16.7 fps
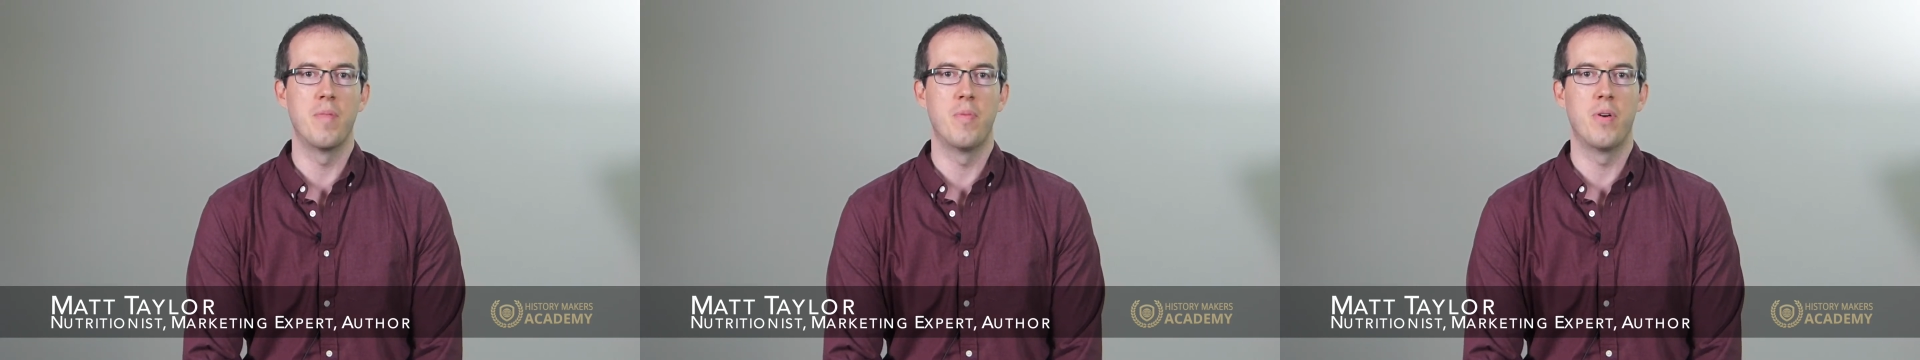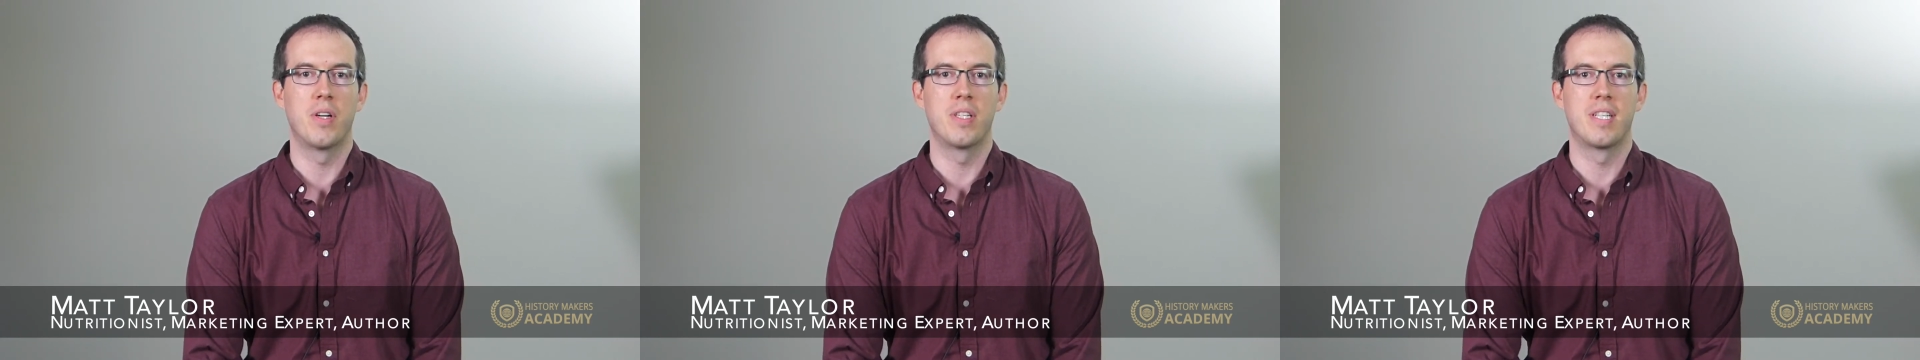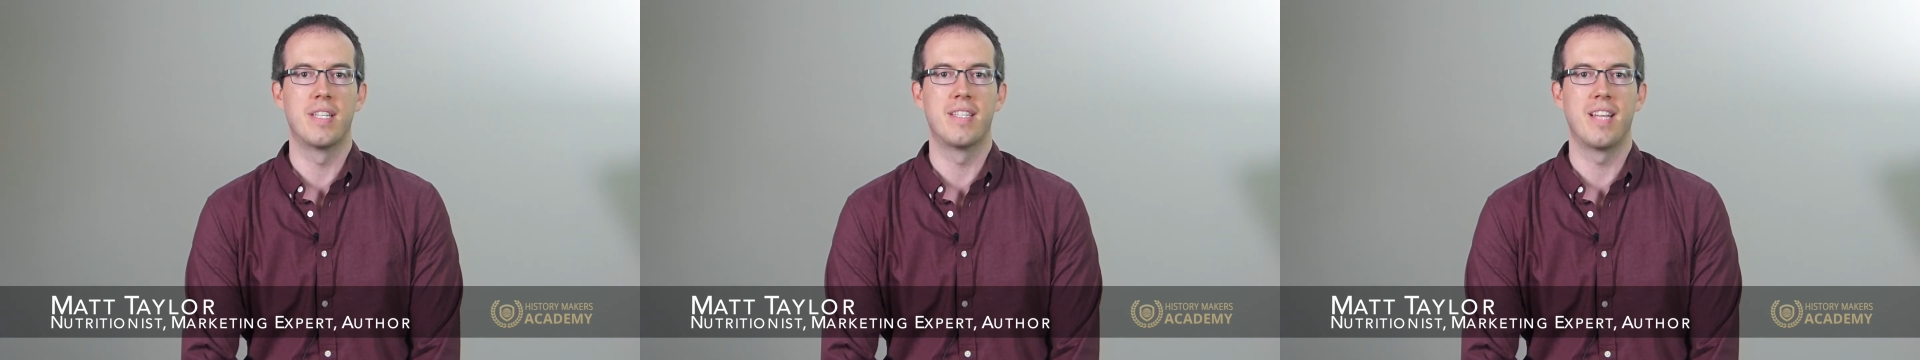
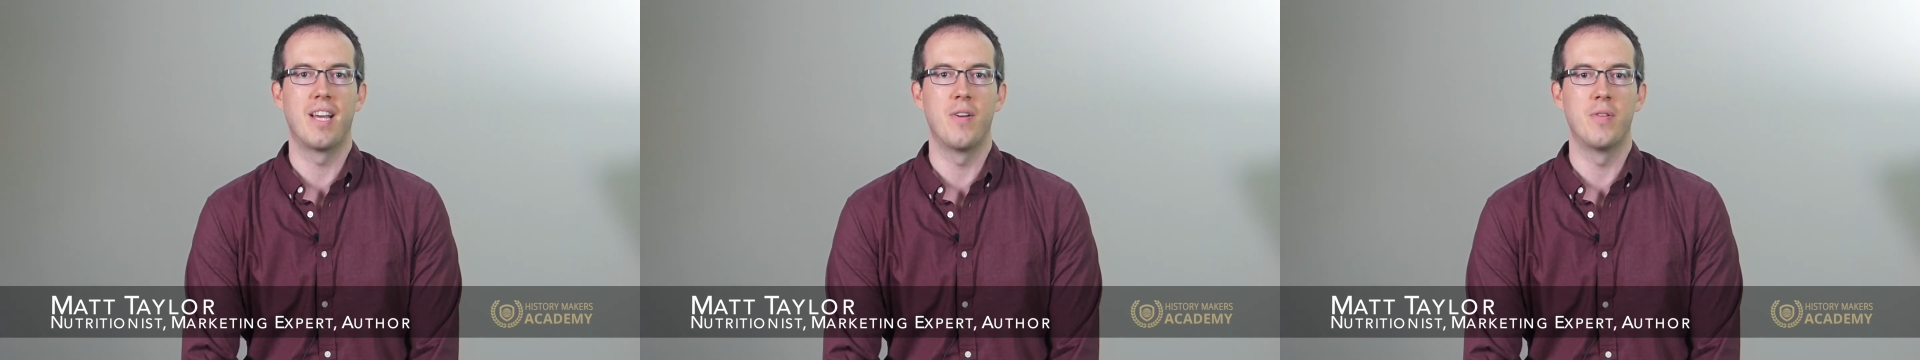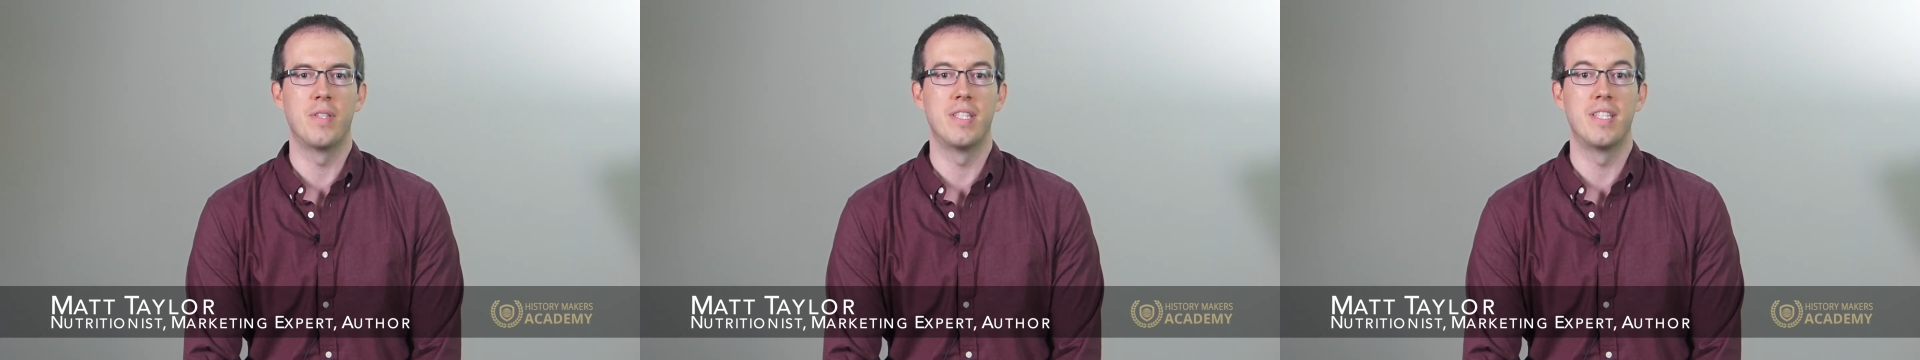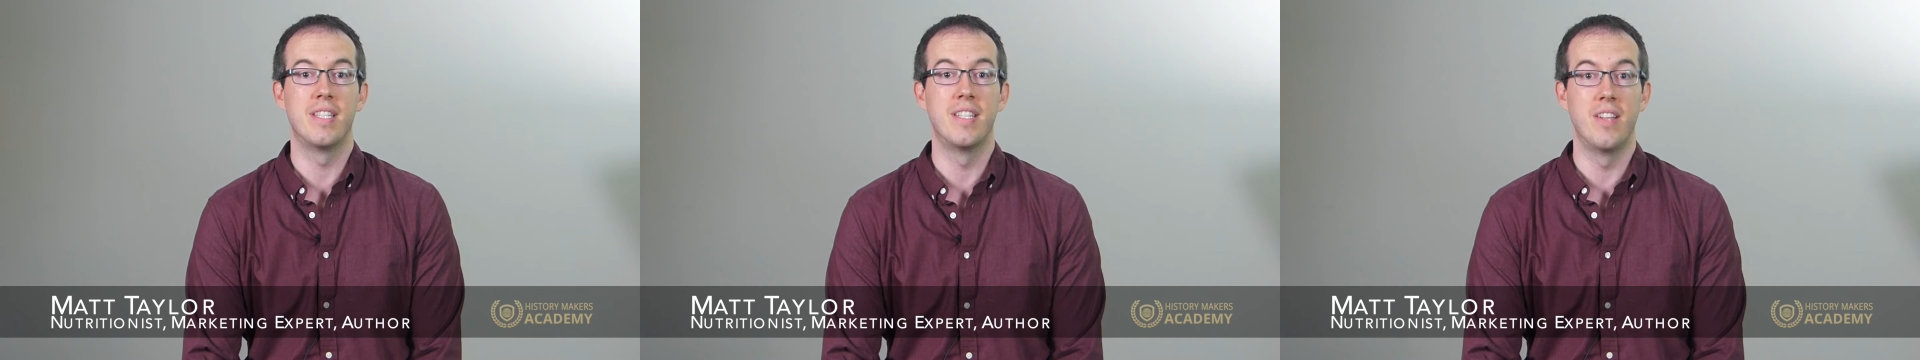book since I
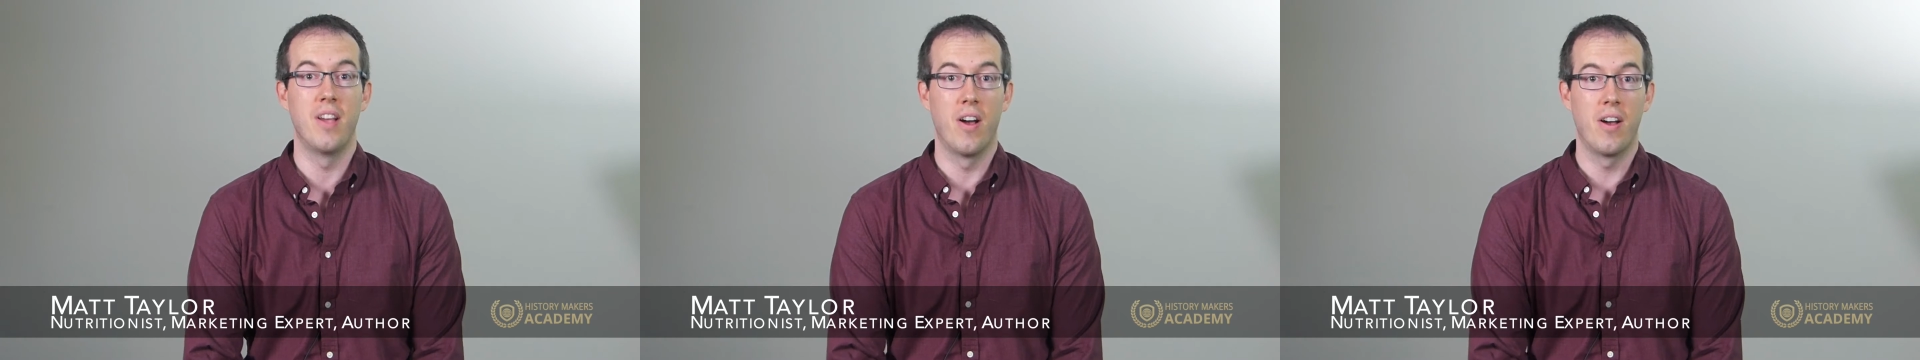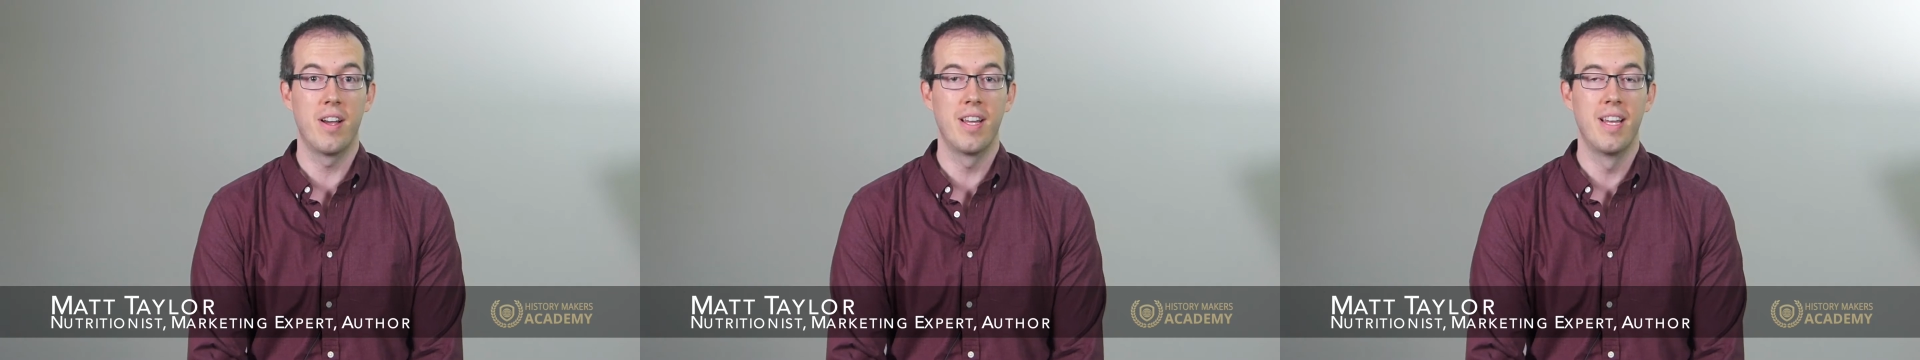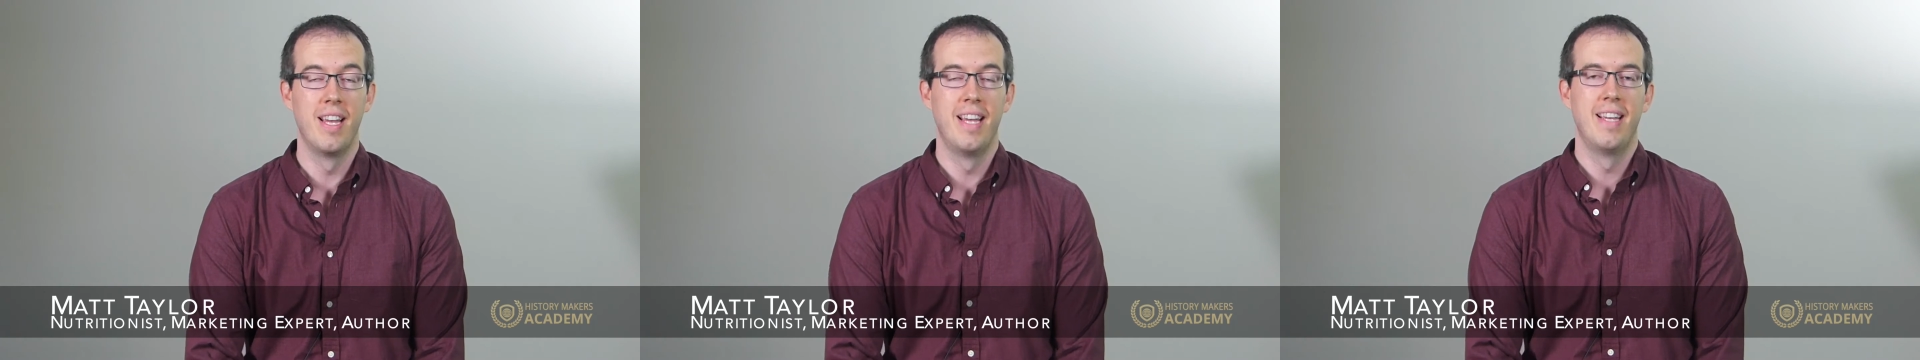was
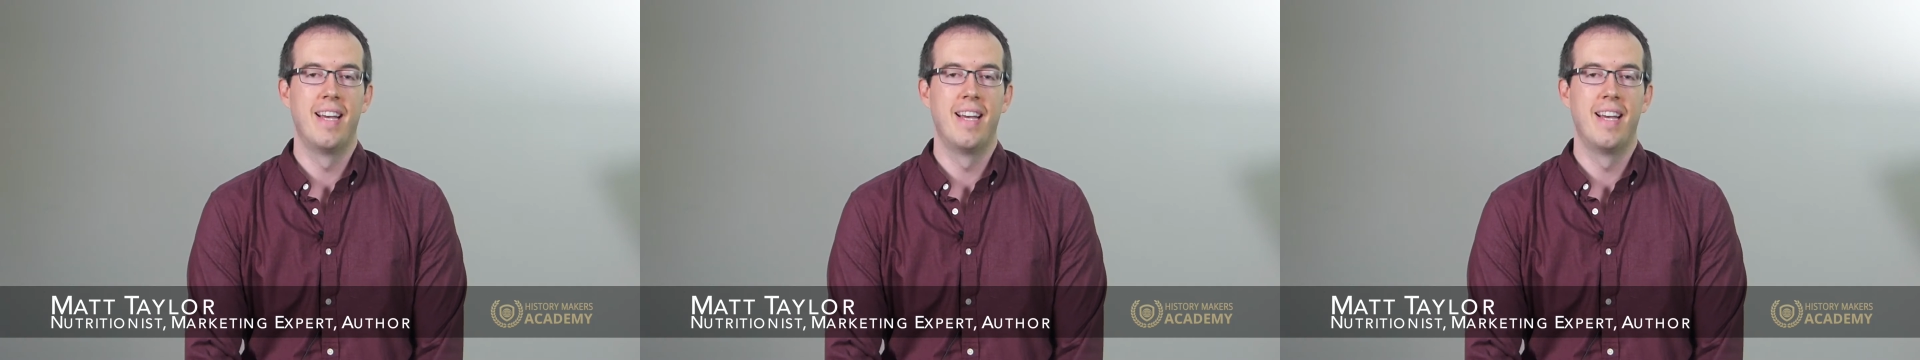young.